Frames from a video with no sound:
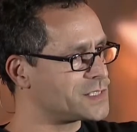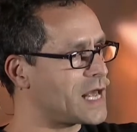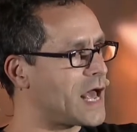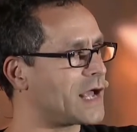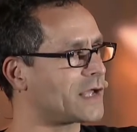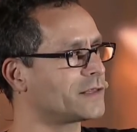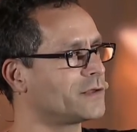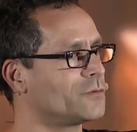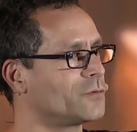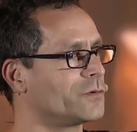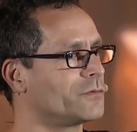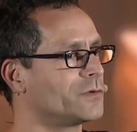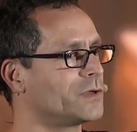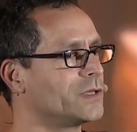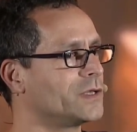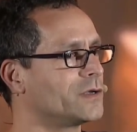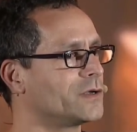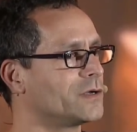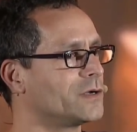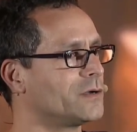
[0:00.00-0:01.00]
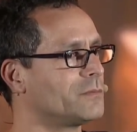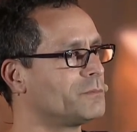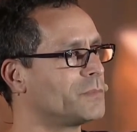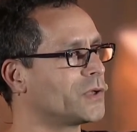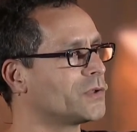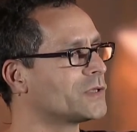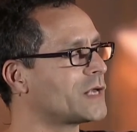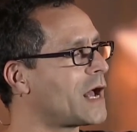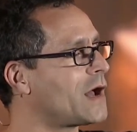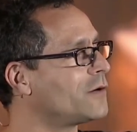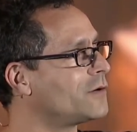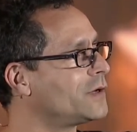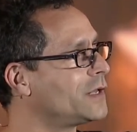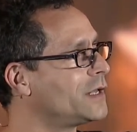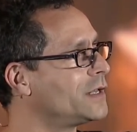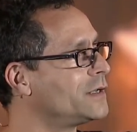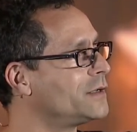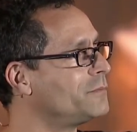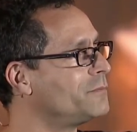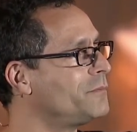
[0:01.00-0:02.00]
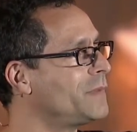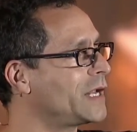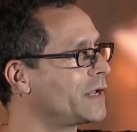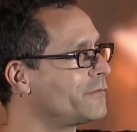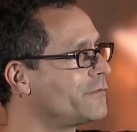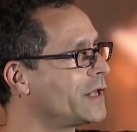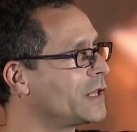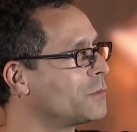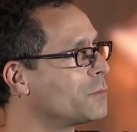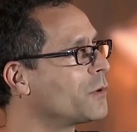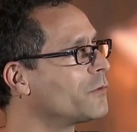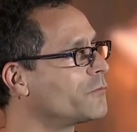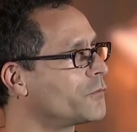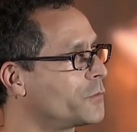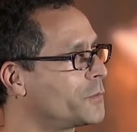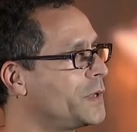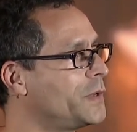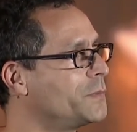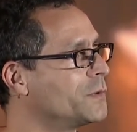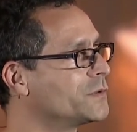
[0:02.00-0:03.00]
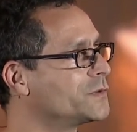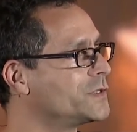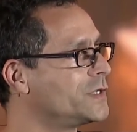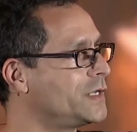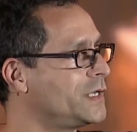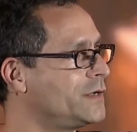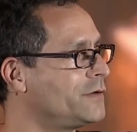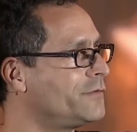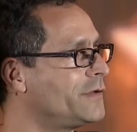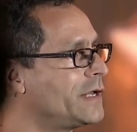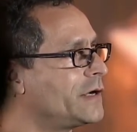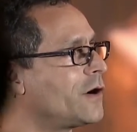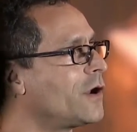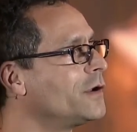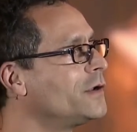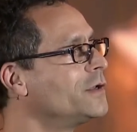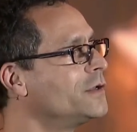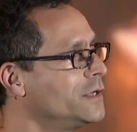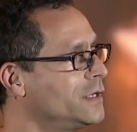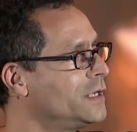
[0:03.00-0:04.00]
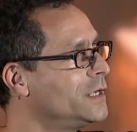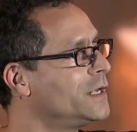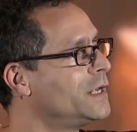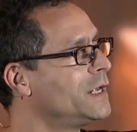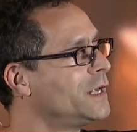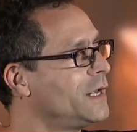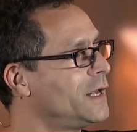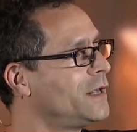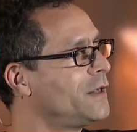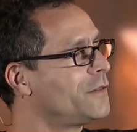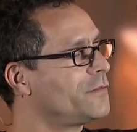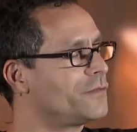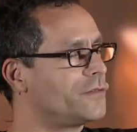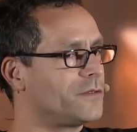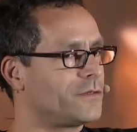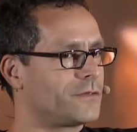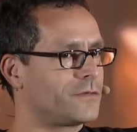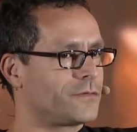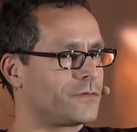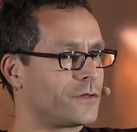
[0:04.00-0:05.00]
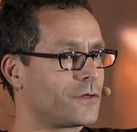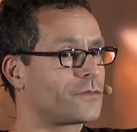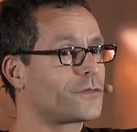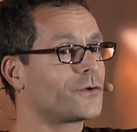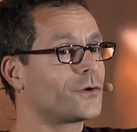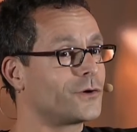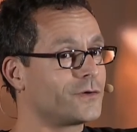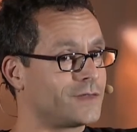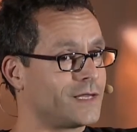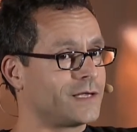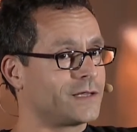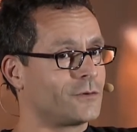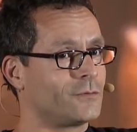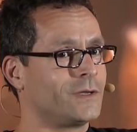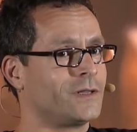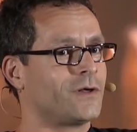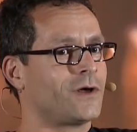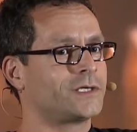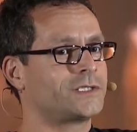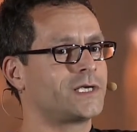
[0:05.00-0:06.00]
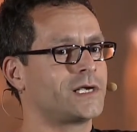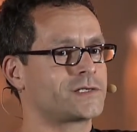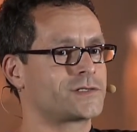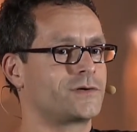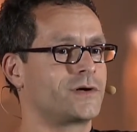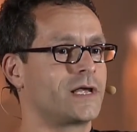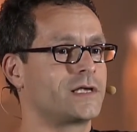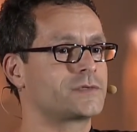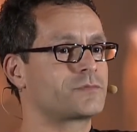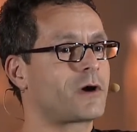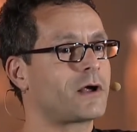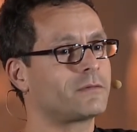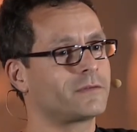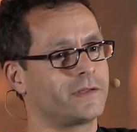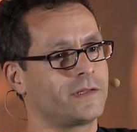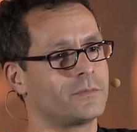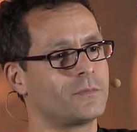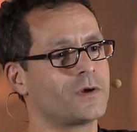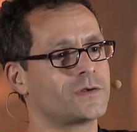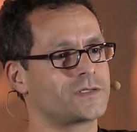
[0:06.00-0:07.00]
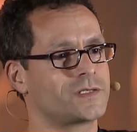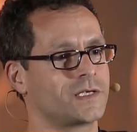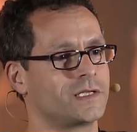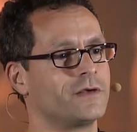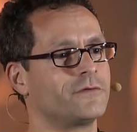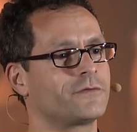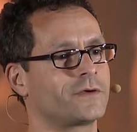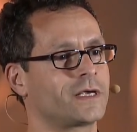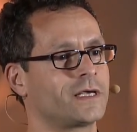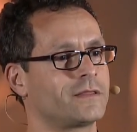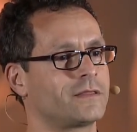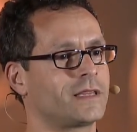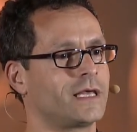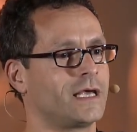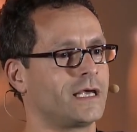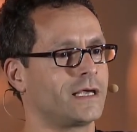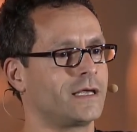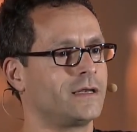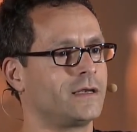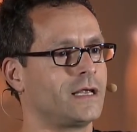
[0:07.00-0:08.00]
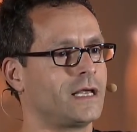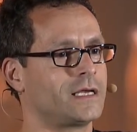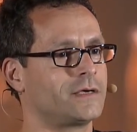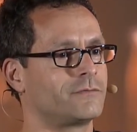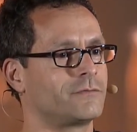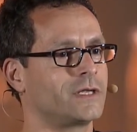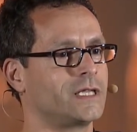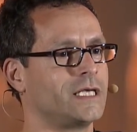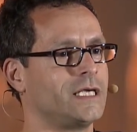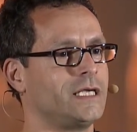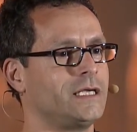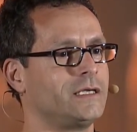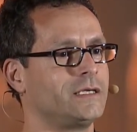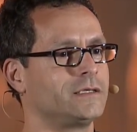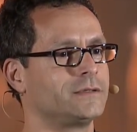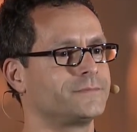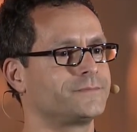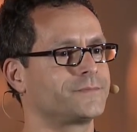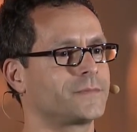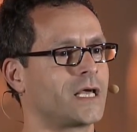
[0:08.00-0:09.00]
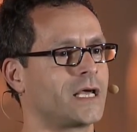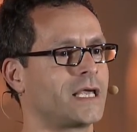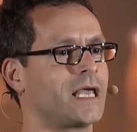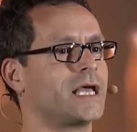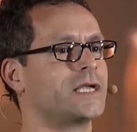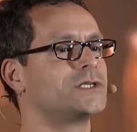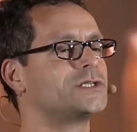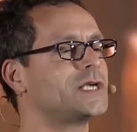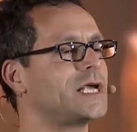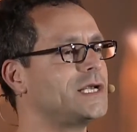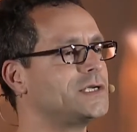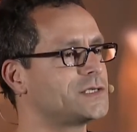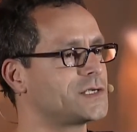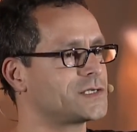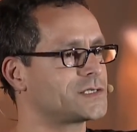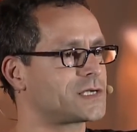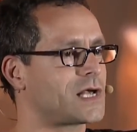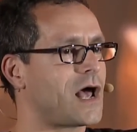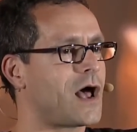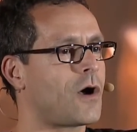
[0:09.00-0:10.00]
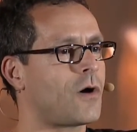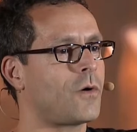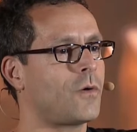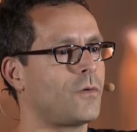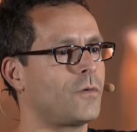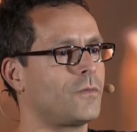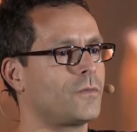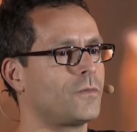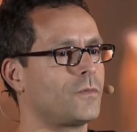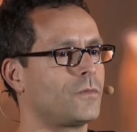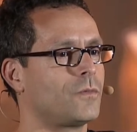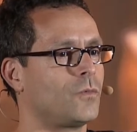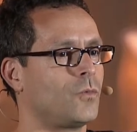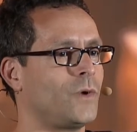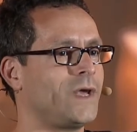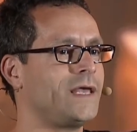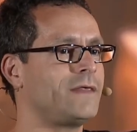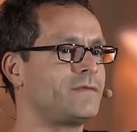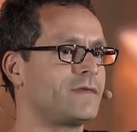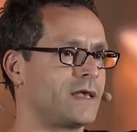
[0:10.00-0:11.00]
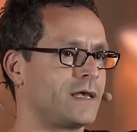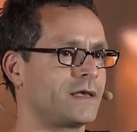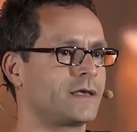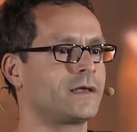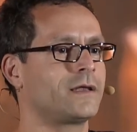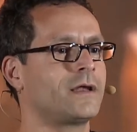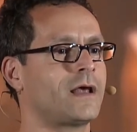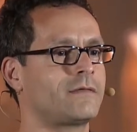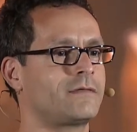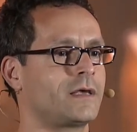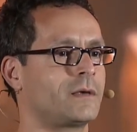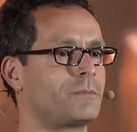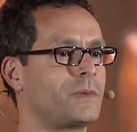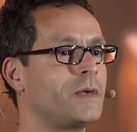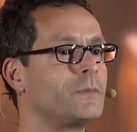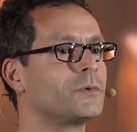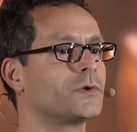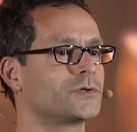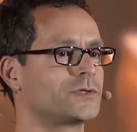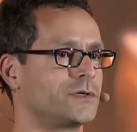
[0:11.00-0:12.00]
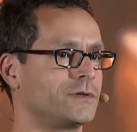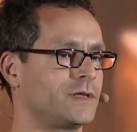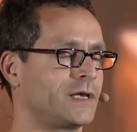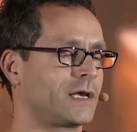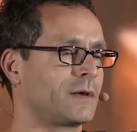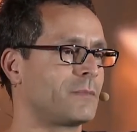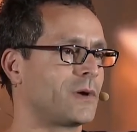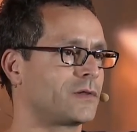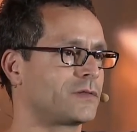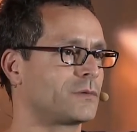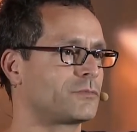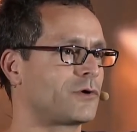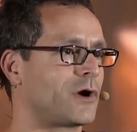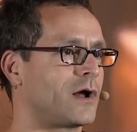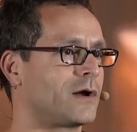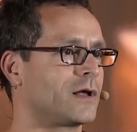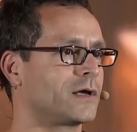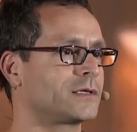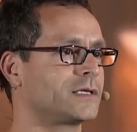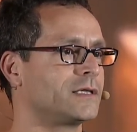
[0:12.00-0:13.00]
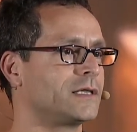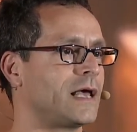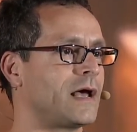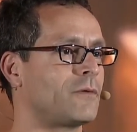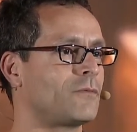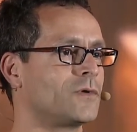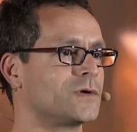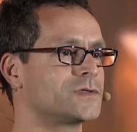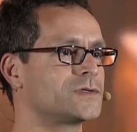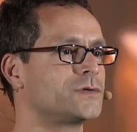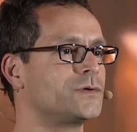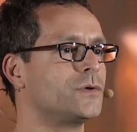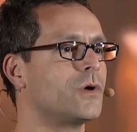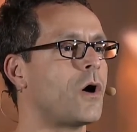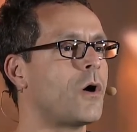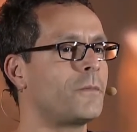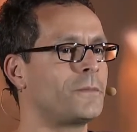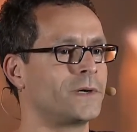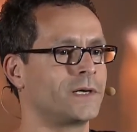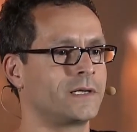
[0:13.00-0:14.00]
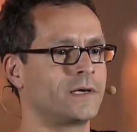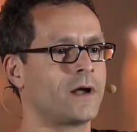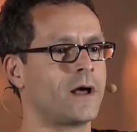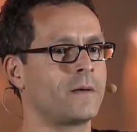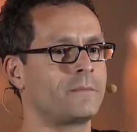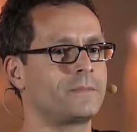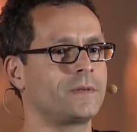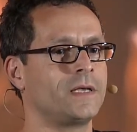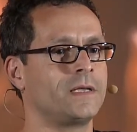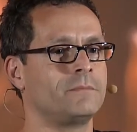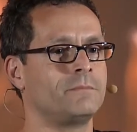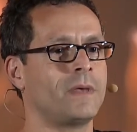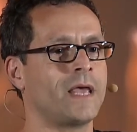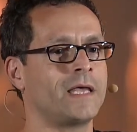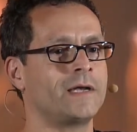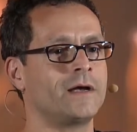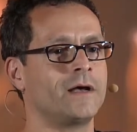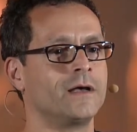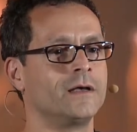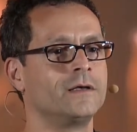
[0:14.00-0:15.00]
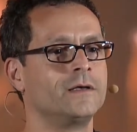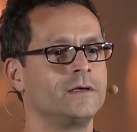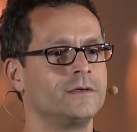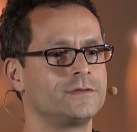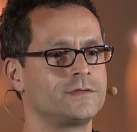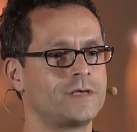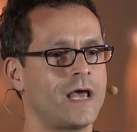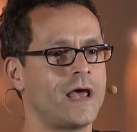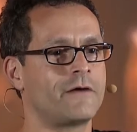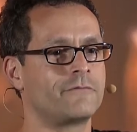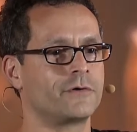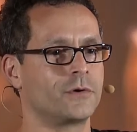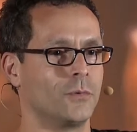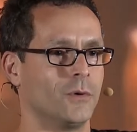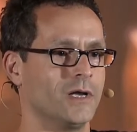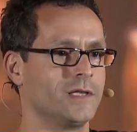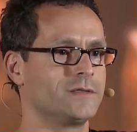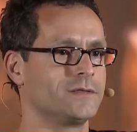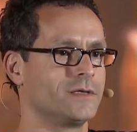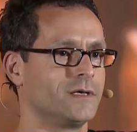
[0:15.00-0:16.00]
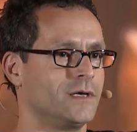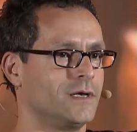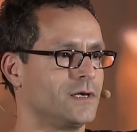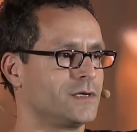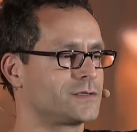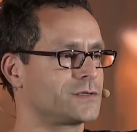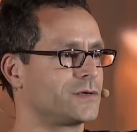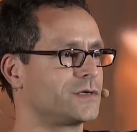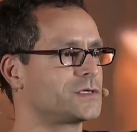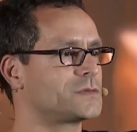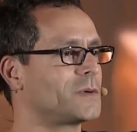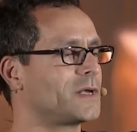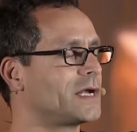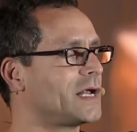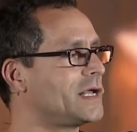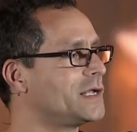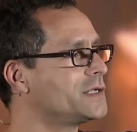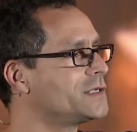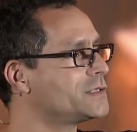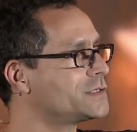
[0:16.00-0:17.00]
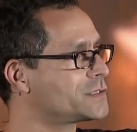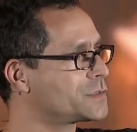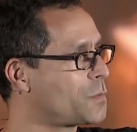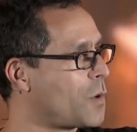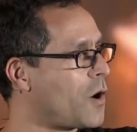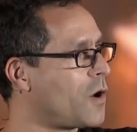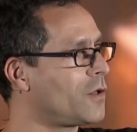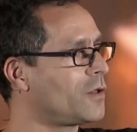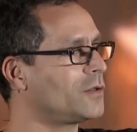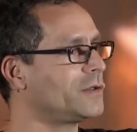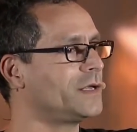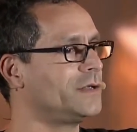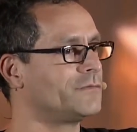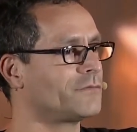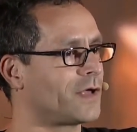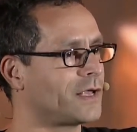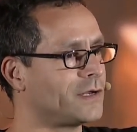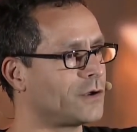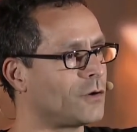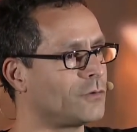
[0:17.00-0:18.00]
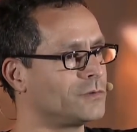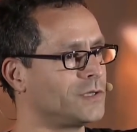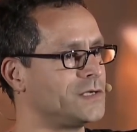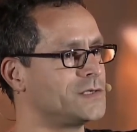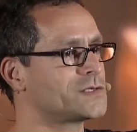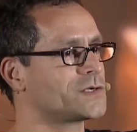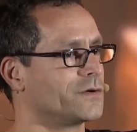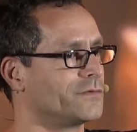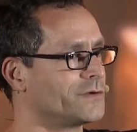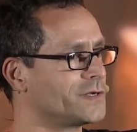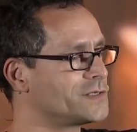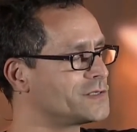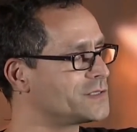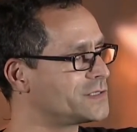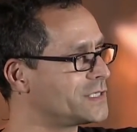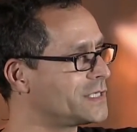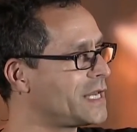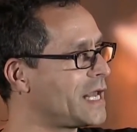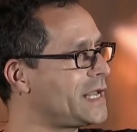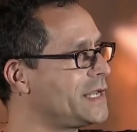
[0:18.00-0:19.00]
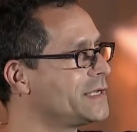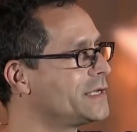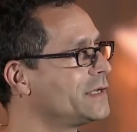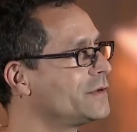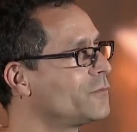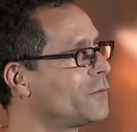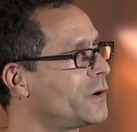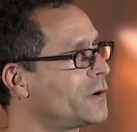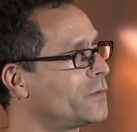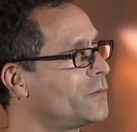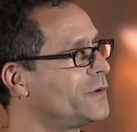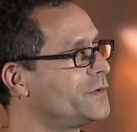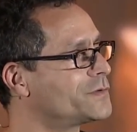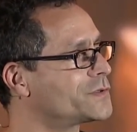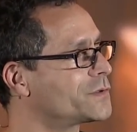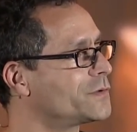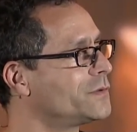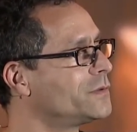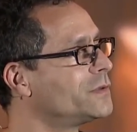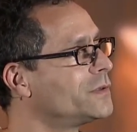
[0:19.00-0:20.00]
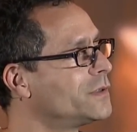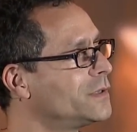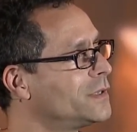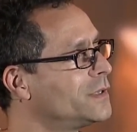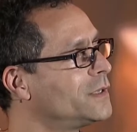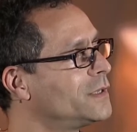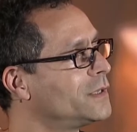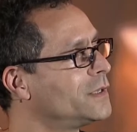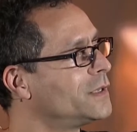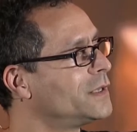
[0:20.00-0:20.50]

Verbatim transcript: stack that we're really going to build out and make available for people to innovate on. The, the third thing that we launched yesterday is probably the most significant thing and, and really, again, changes how we think and I think people should think about the product, and that was to open it up in beta to everyone. So it has been a small invite-only service to date, where we small